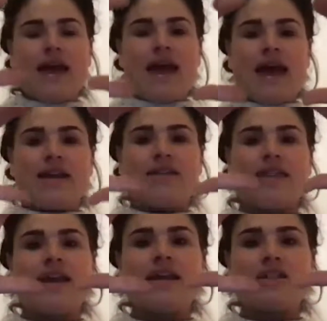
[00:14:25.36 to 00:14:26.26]
and
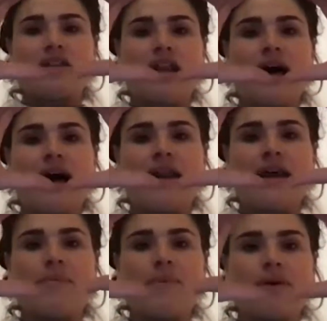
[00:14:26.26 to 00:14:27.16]
they need to line
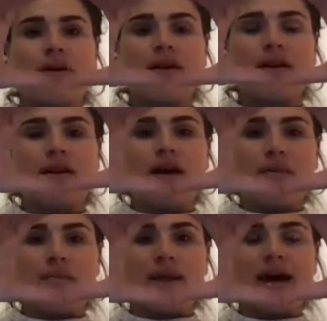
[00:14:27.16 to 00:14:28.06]
up
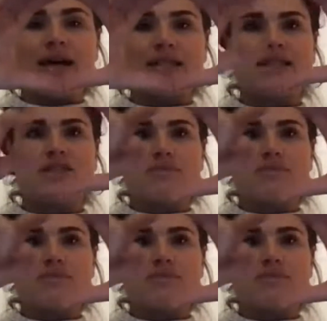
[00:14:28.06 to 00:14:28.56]
nicely